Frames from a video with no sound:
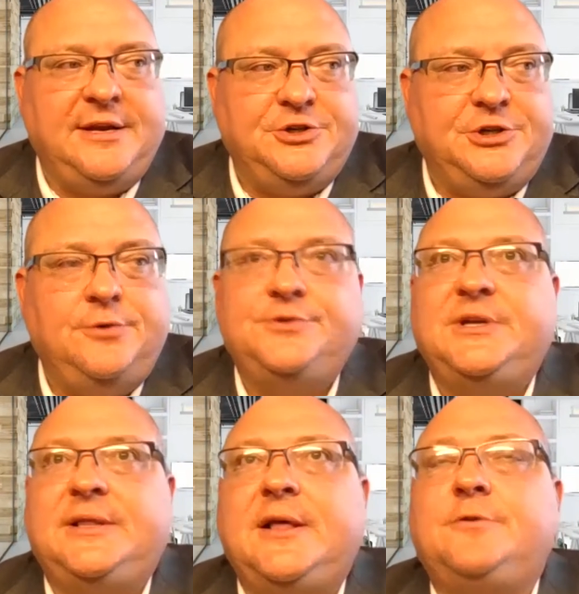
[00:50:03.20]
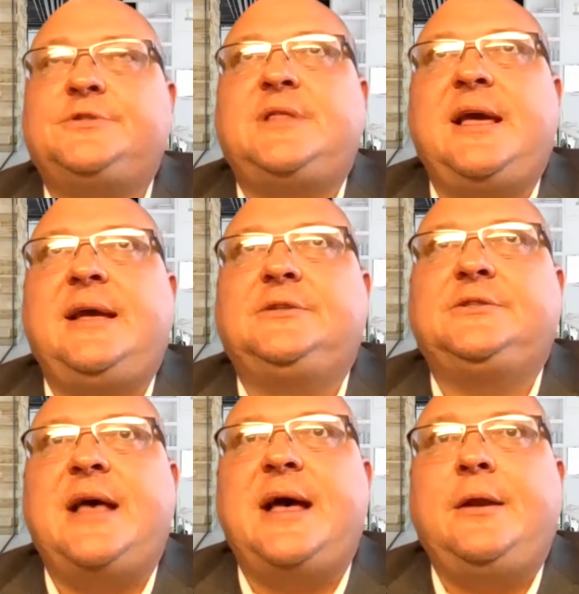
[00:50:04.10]
and choosing those things
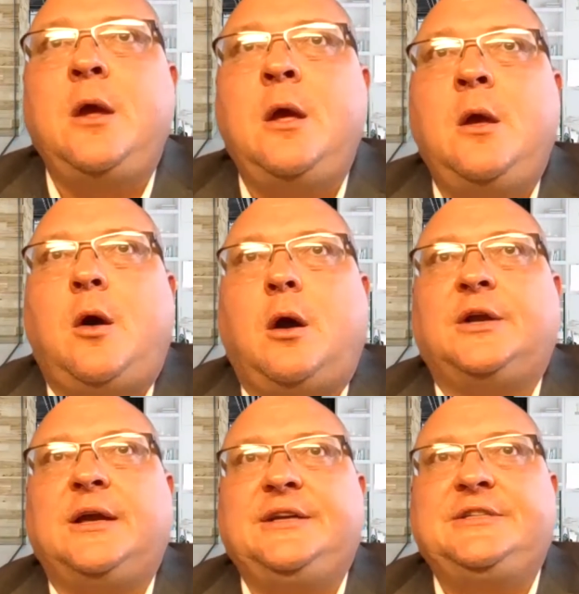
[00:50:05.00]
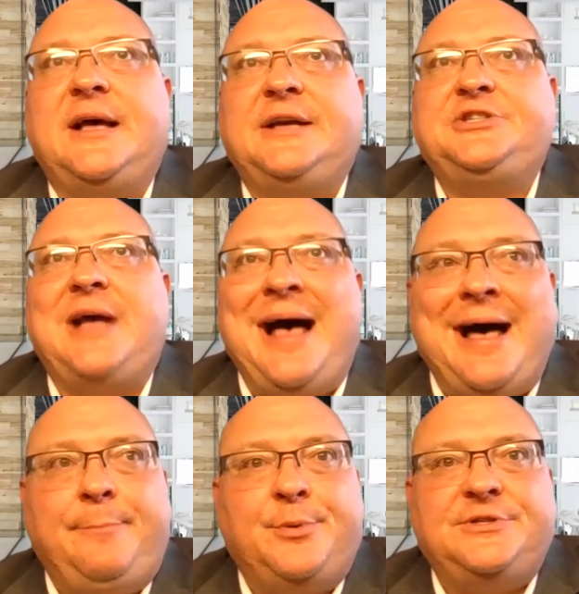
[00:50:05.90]
that are going to touch a
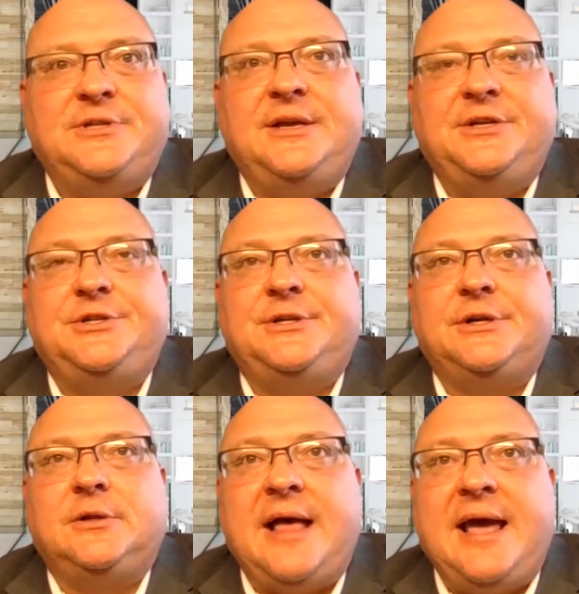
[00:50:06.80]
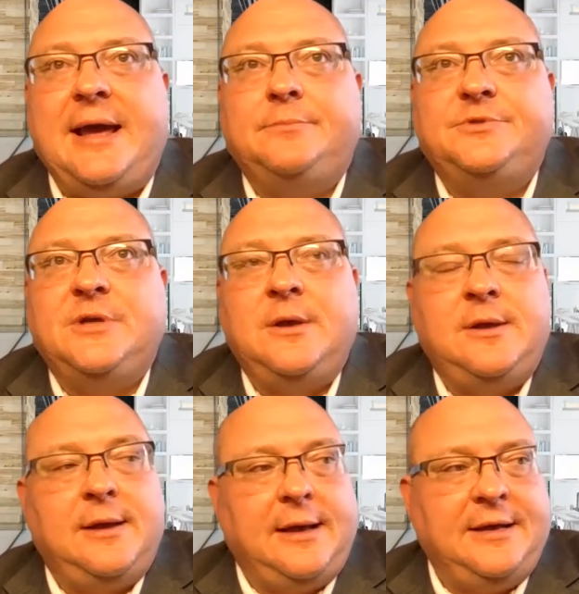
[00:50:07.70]
high percentage of the claims
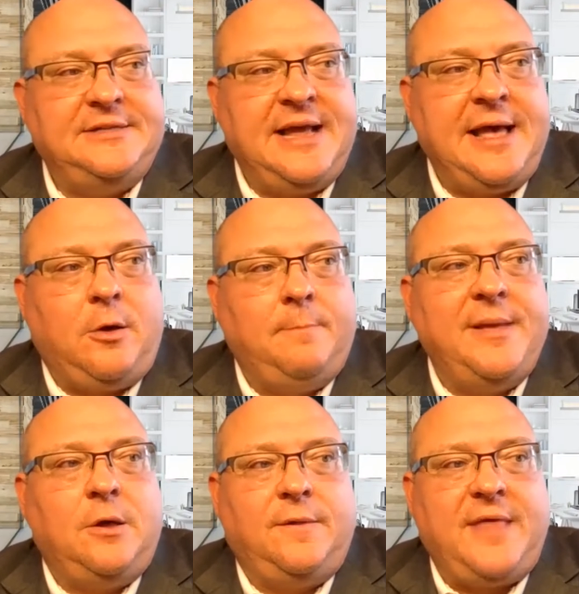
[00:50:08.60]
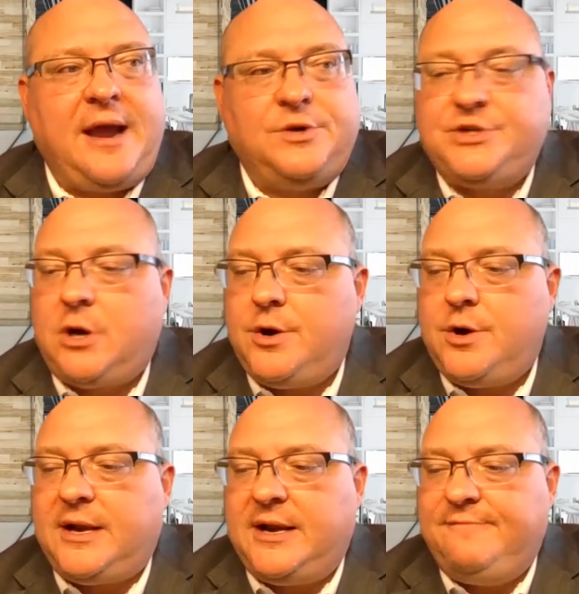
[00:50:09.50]
to help build that return
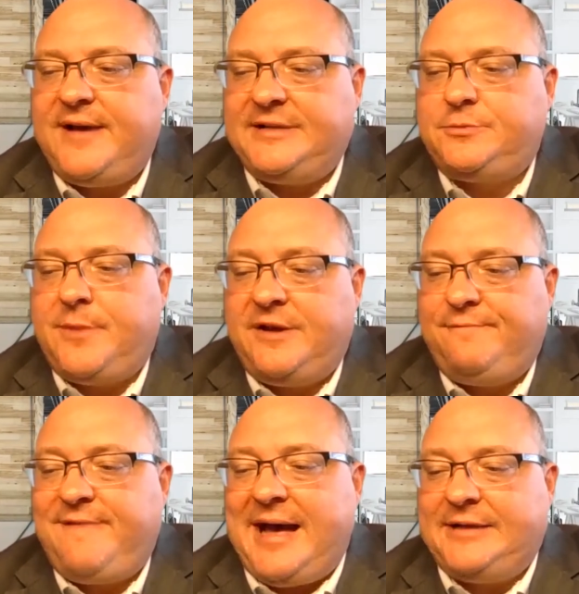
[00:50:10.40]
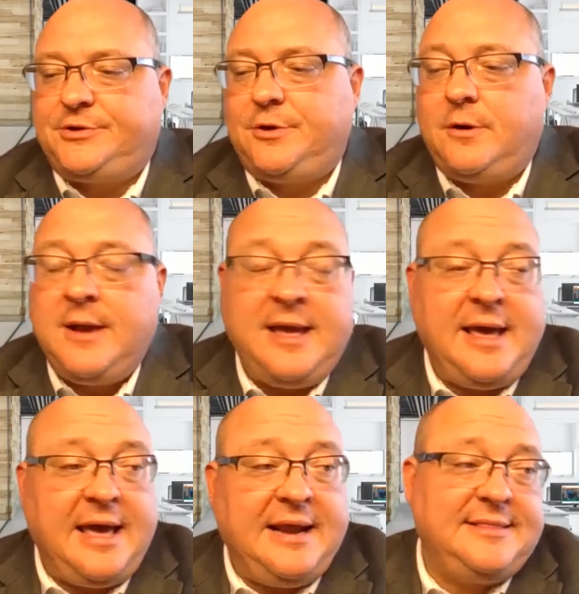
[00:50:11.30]
on investment faster.
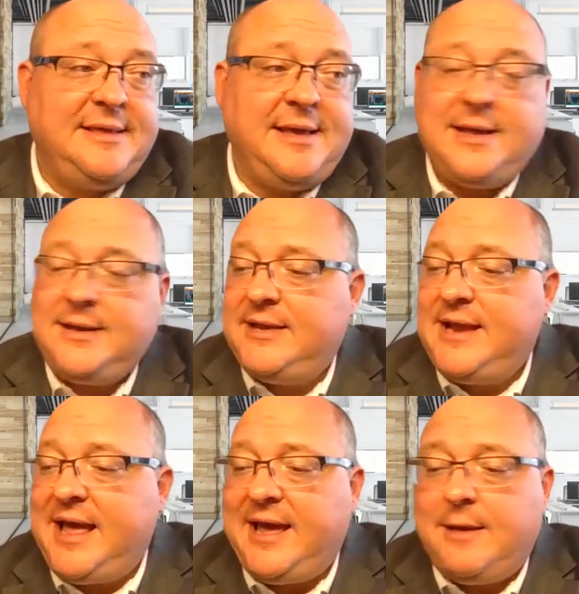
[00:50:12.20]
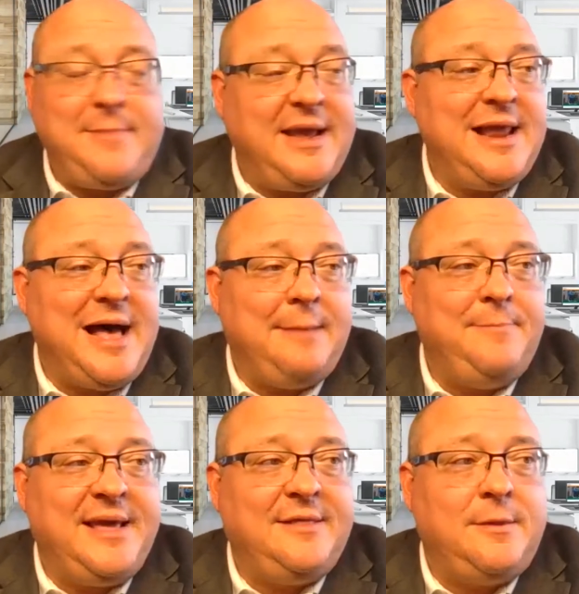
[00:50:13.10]
And at the end of the day, it may not
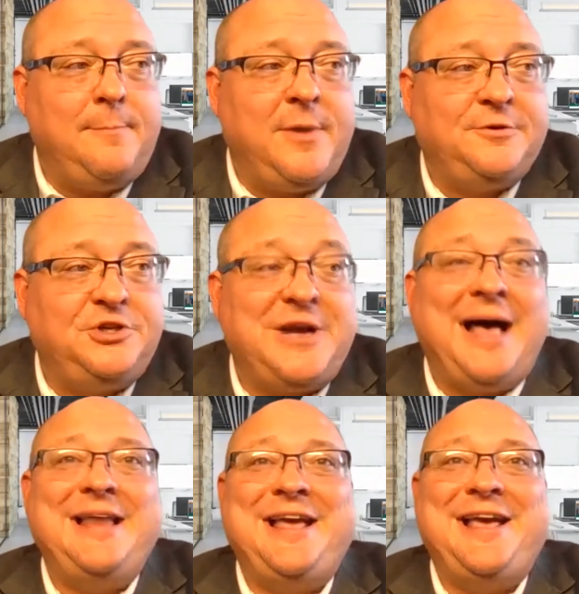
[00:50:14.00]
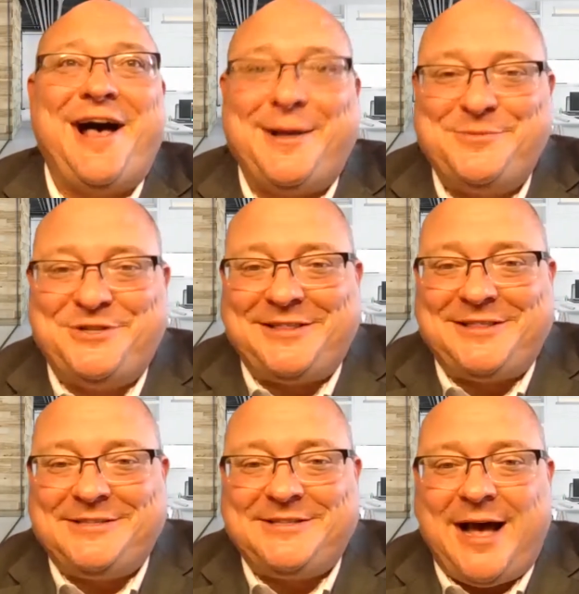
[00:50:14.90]
be the most shiny object
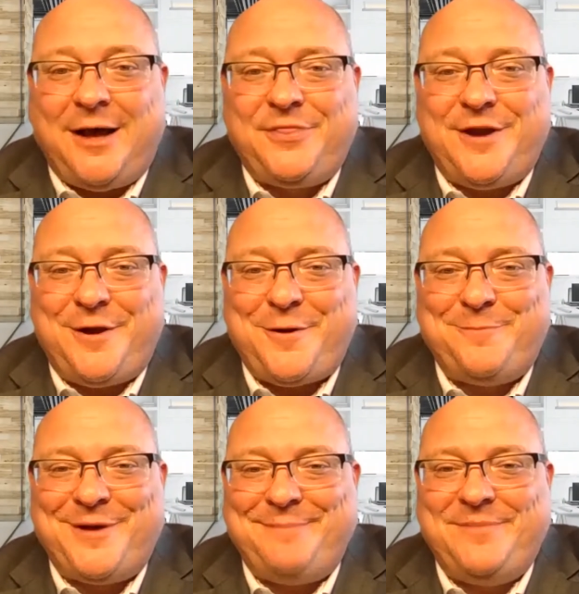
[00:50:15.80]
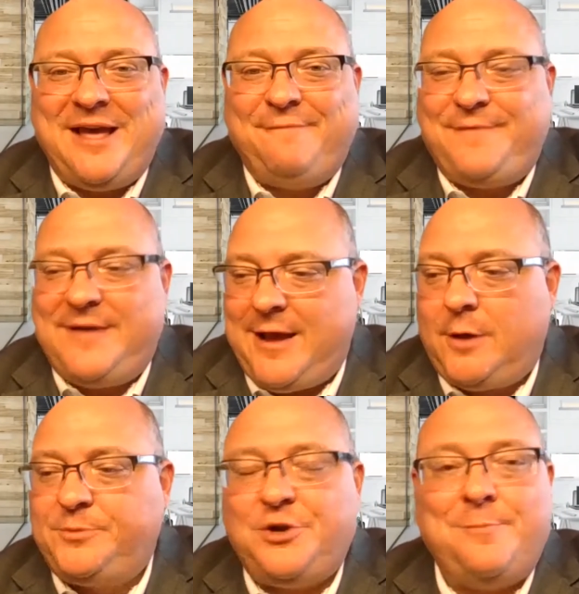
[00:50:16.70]
that's out there, but if it
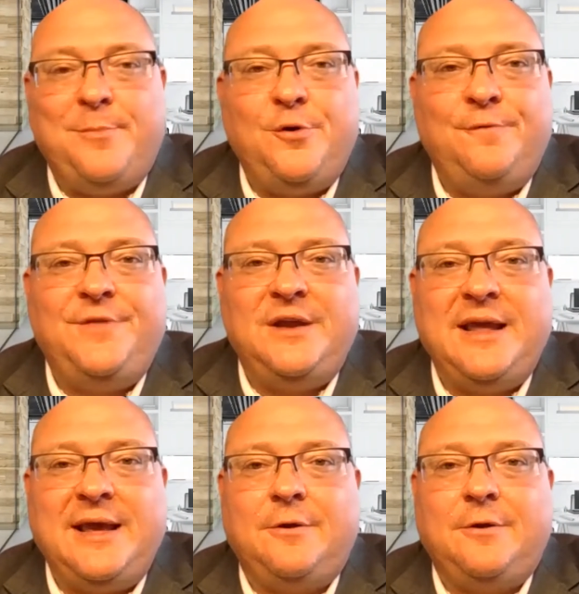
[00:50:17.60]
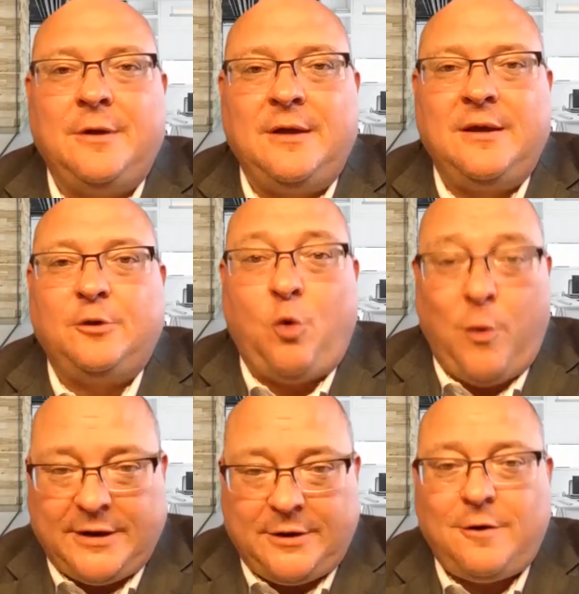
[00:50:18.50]
helps you move the needle
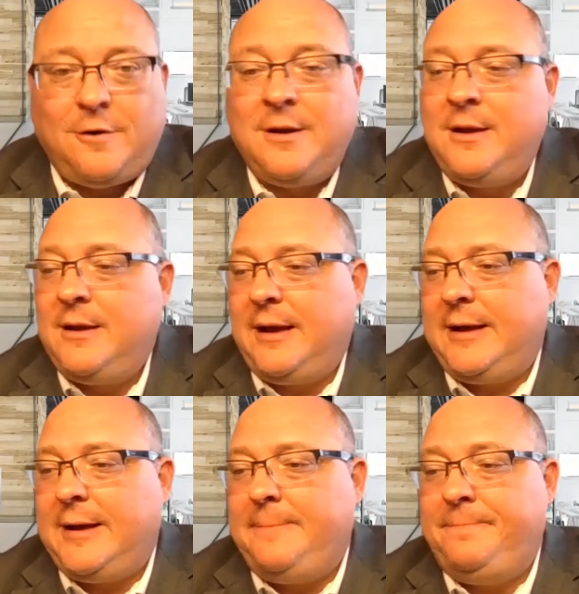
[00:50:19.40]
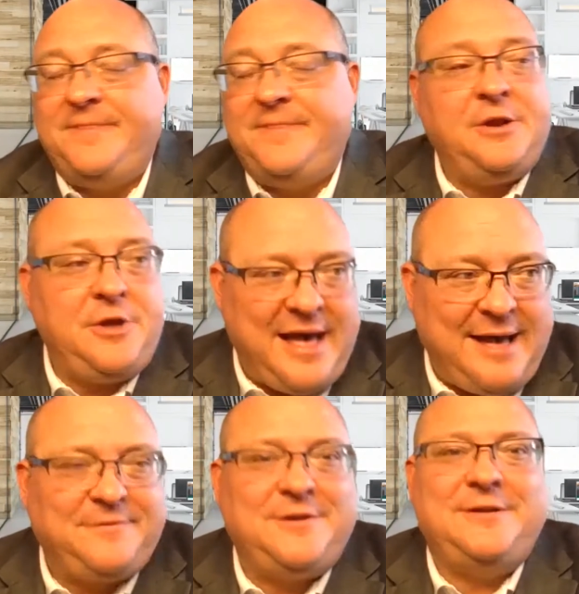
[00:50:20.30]
quicker, then you
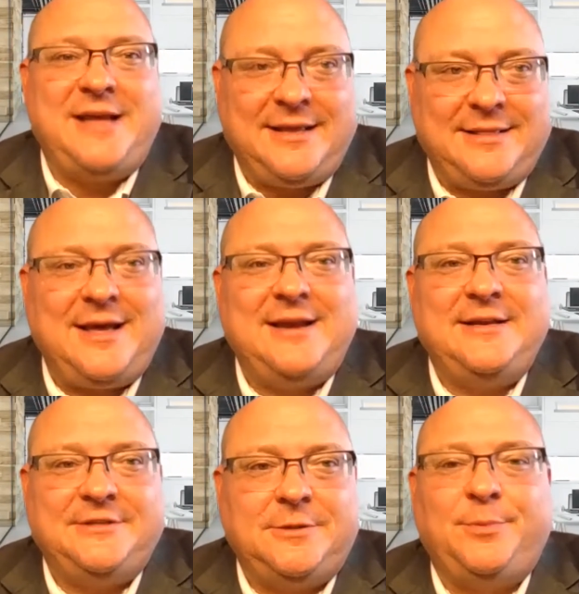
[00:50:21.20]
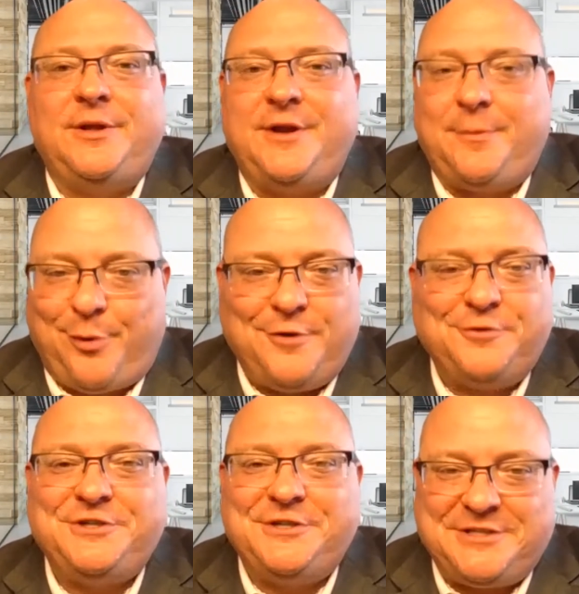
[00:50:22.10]
have to take that disciplined
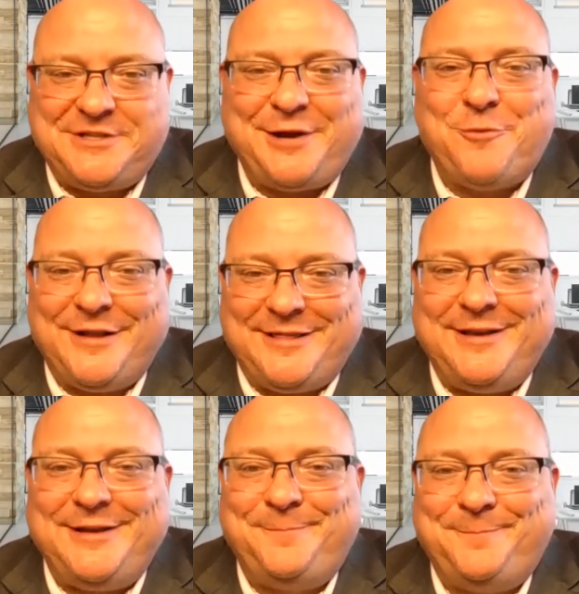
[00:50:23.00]
approach and stick with it.